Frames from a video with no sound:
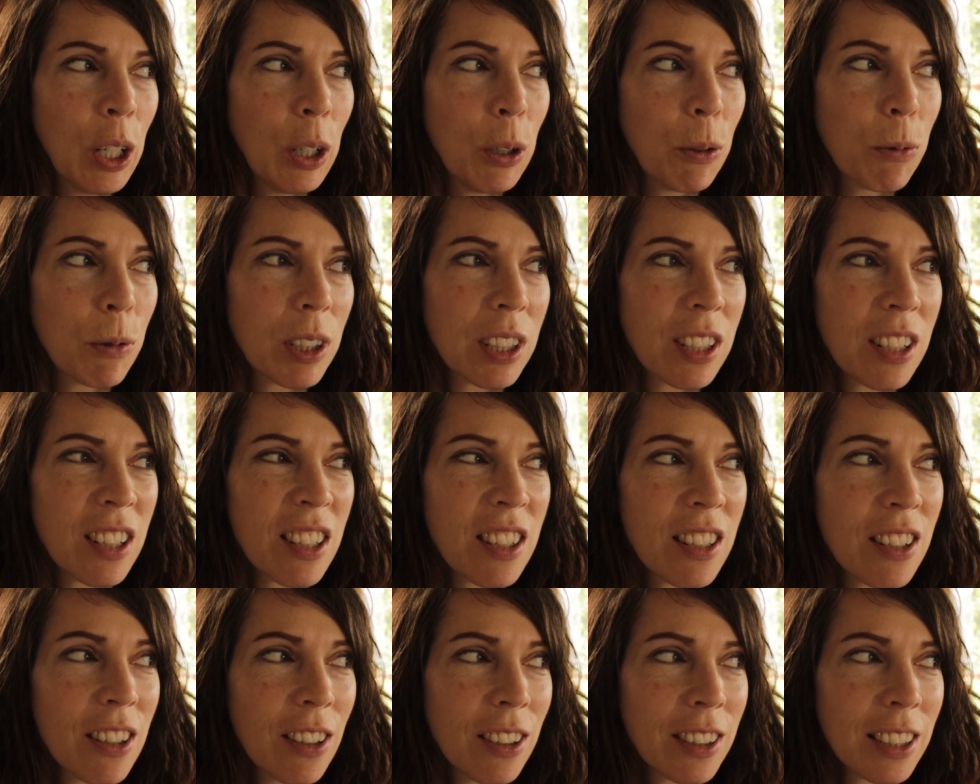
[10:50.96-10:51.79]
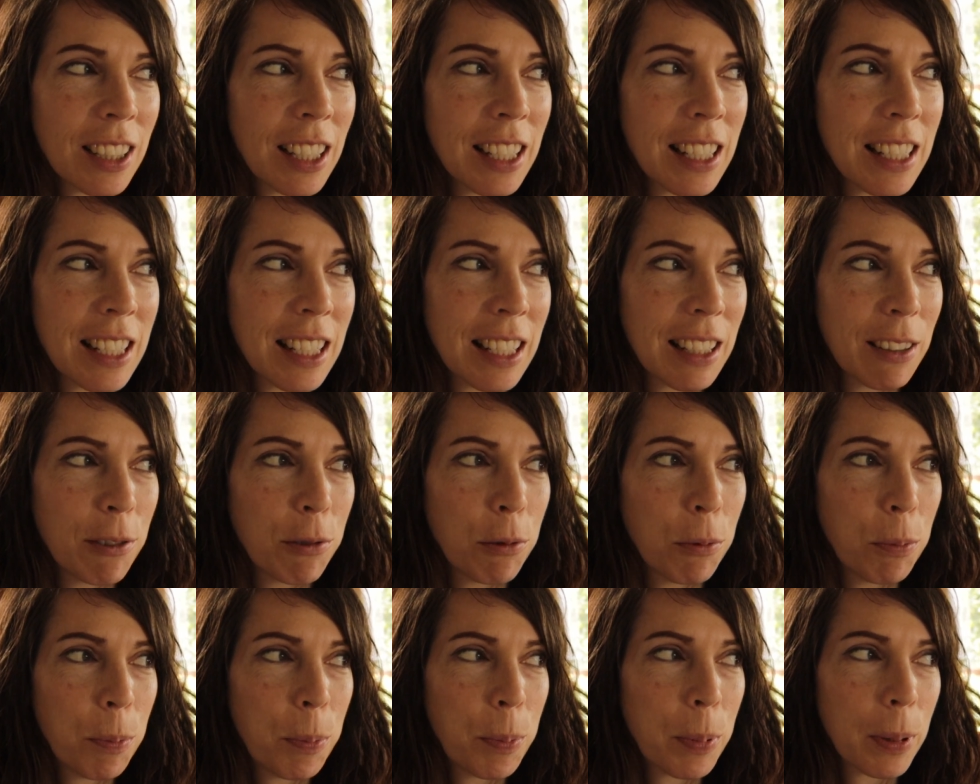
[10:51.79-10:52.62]
which is not
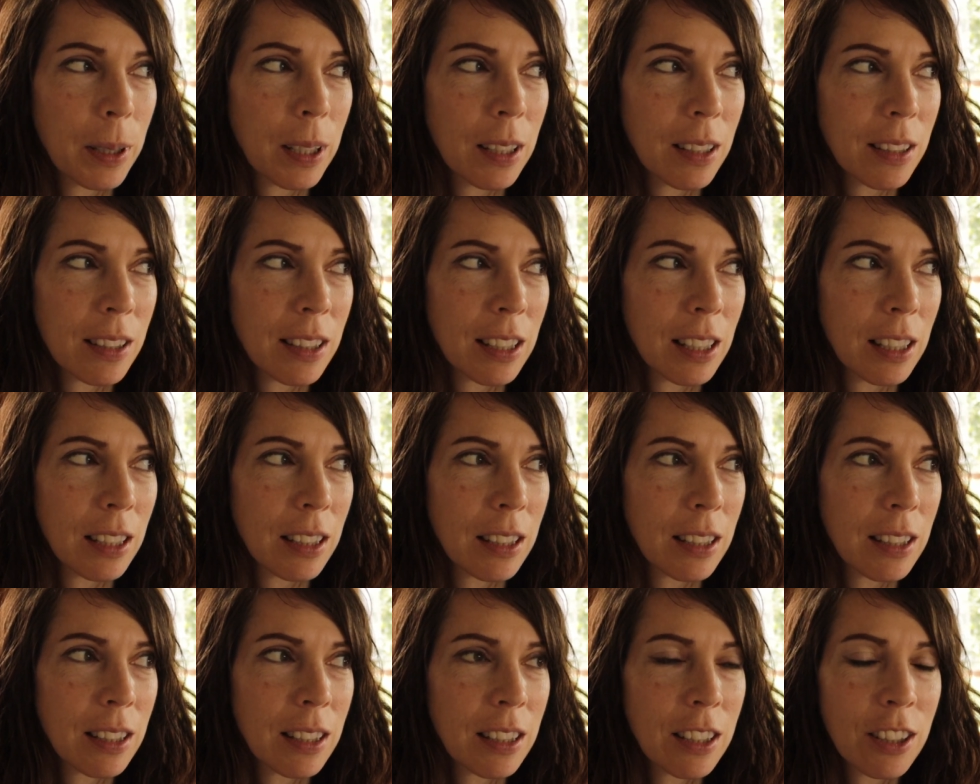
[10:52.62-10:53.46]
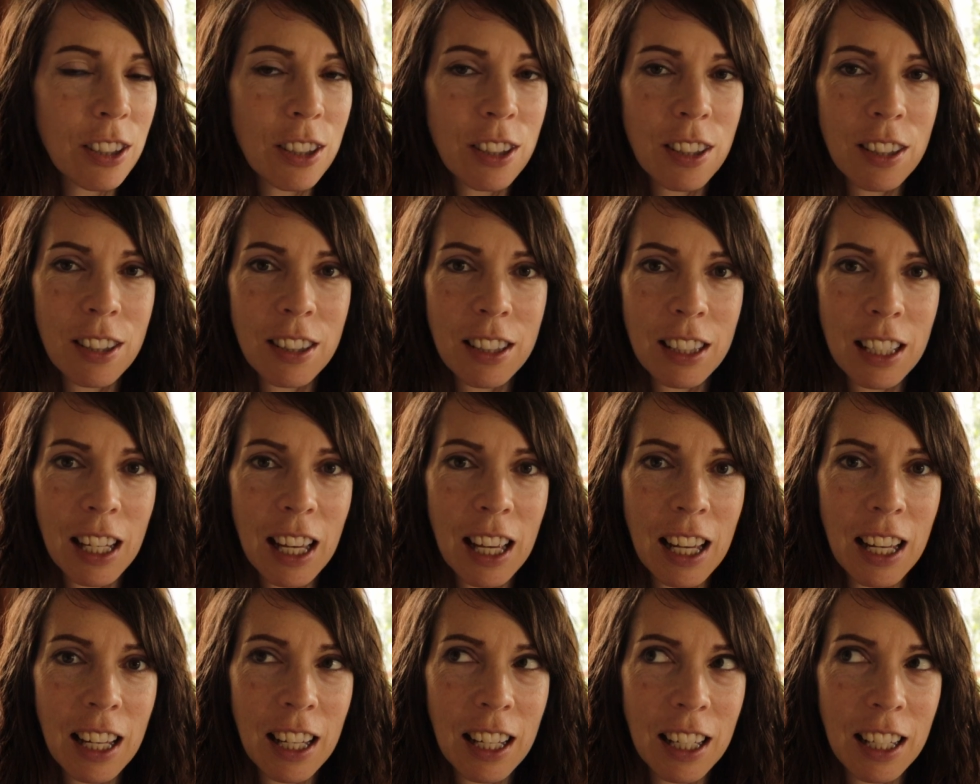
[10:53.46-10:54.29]
ideal because it's
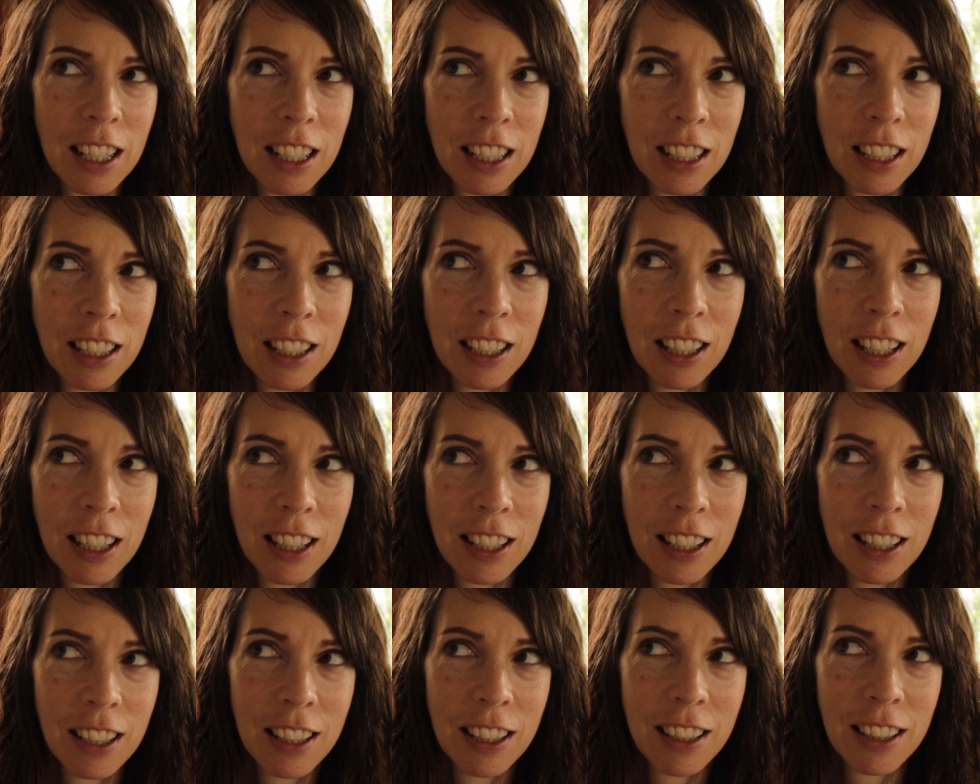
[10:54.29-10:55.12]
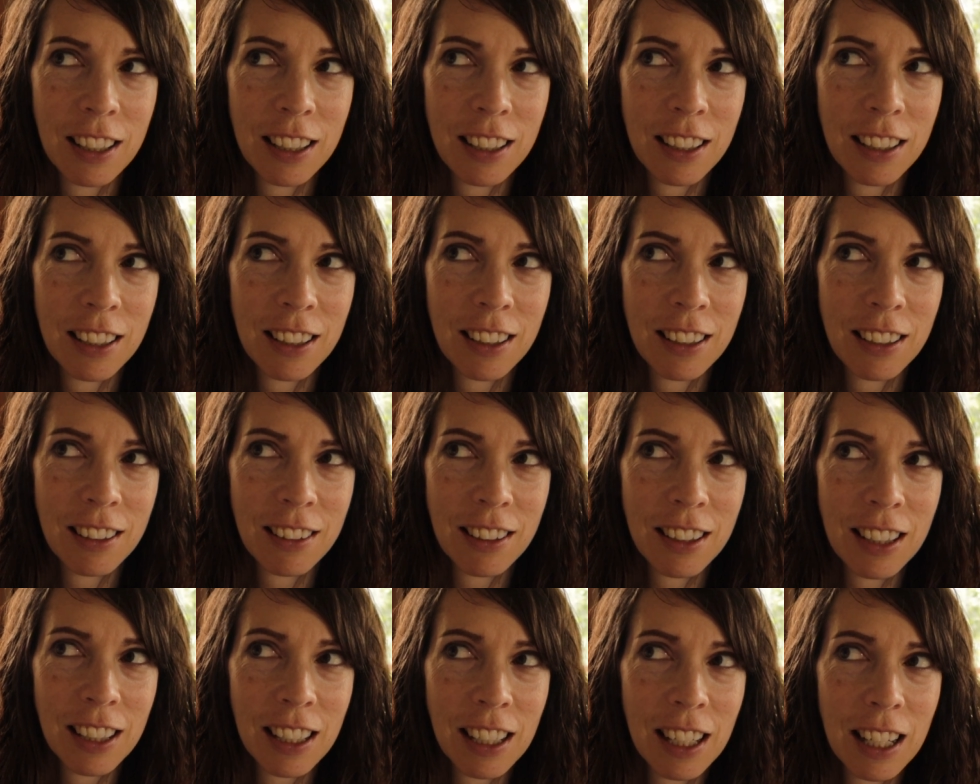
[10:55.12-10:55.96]

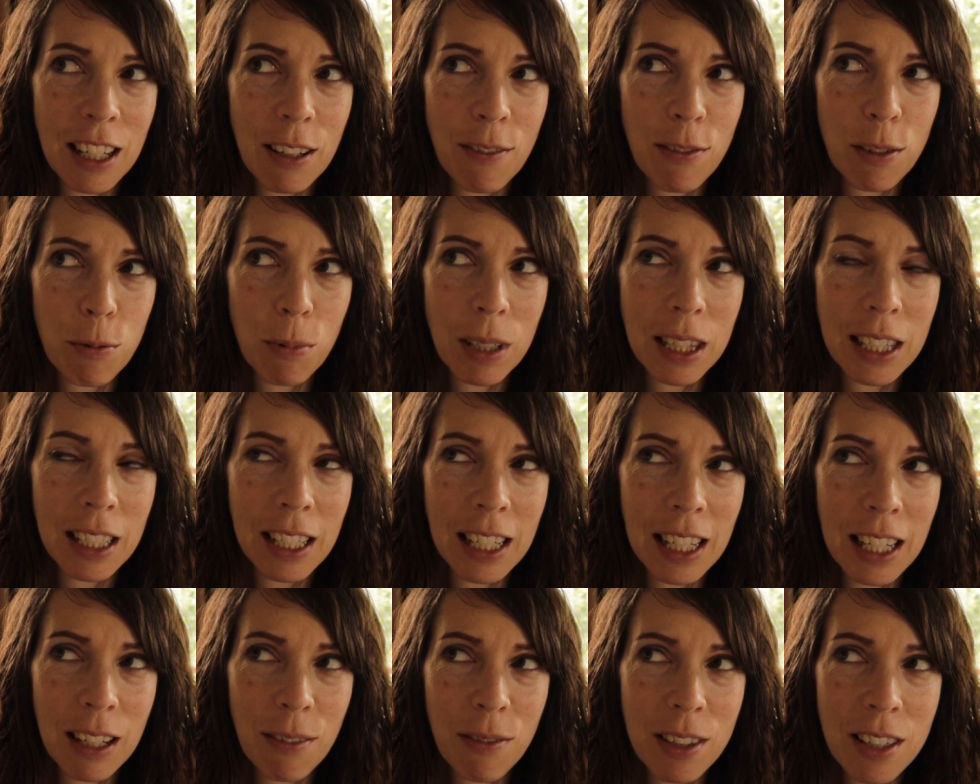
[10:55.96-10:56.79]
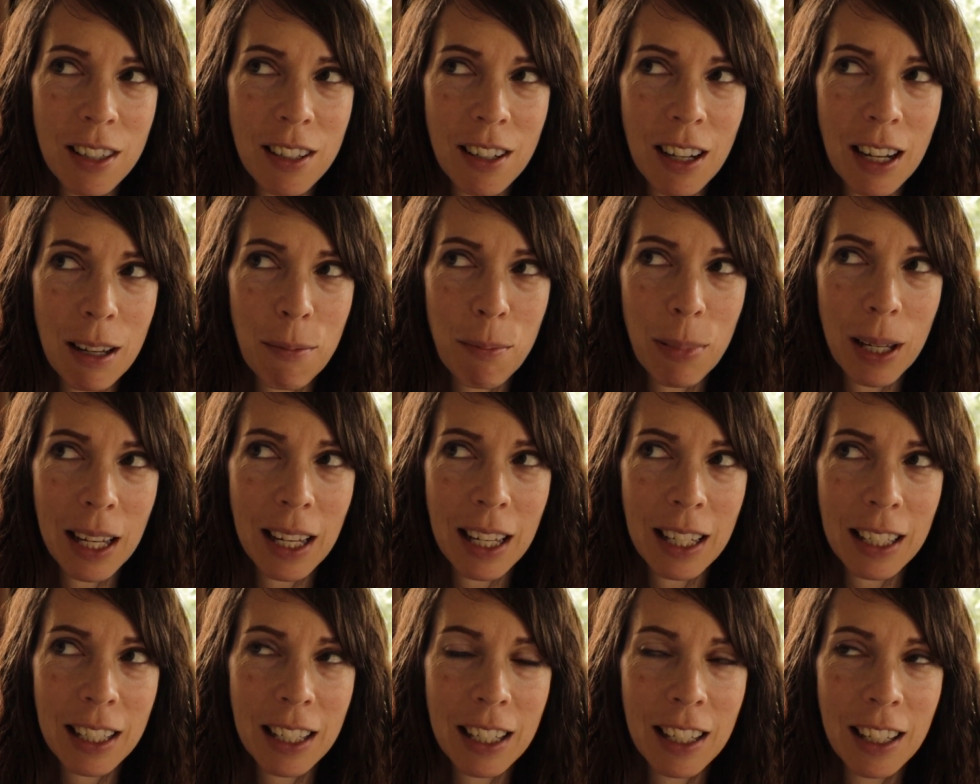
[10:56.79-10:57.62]
the leaves, when the leaves die
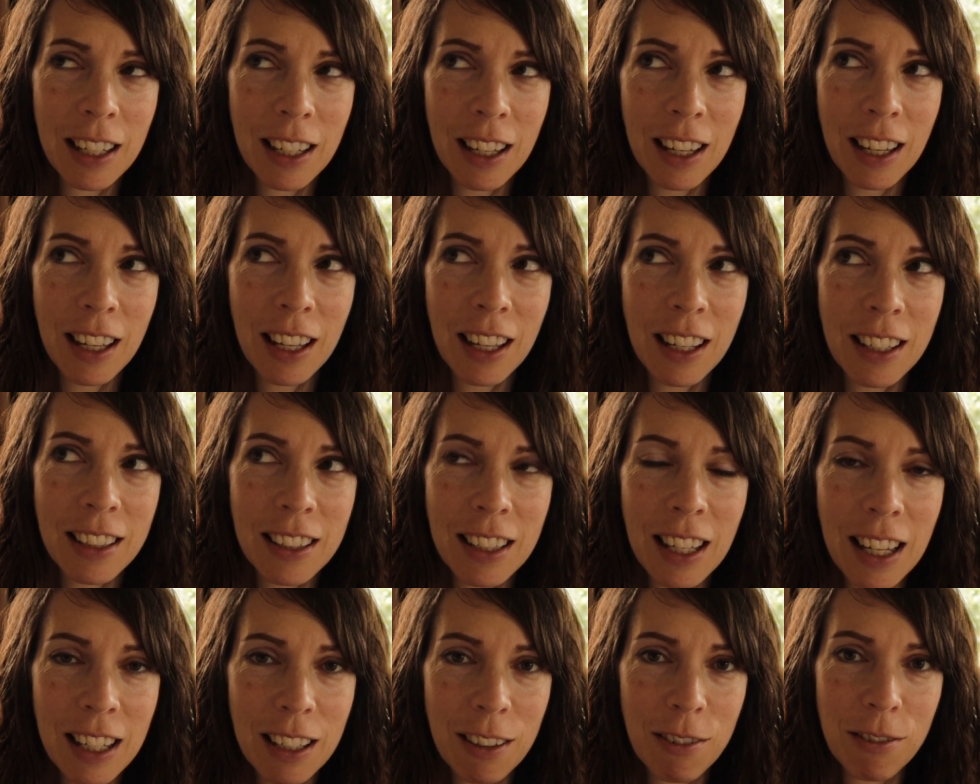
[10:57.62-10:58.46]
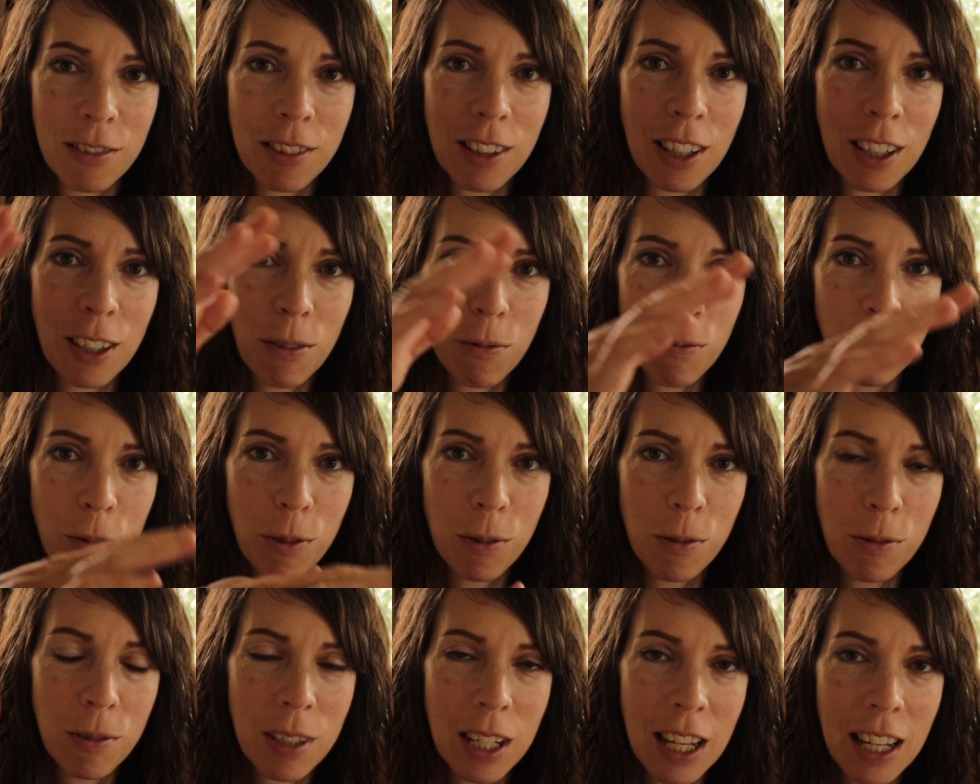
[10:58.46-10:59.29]
back, they all kind of
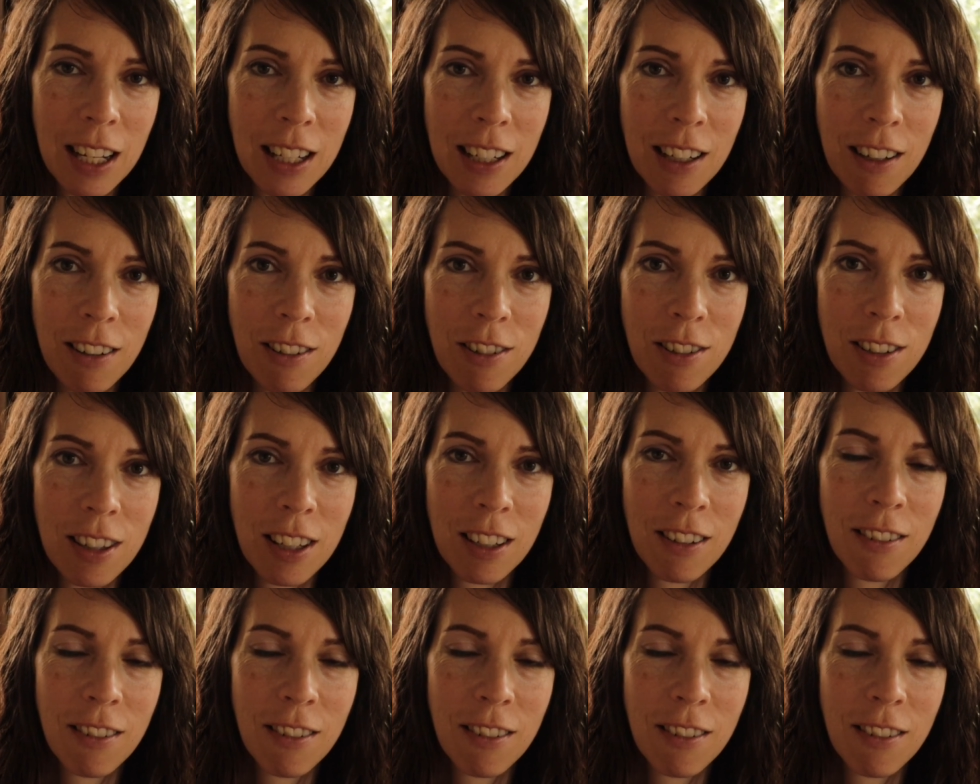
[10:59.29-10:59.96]
fall down low to the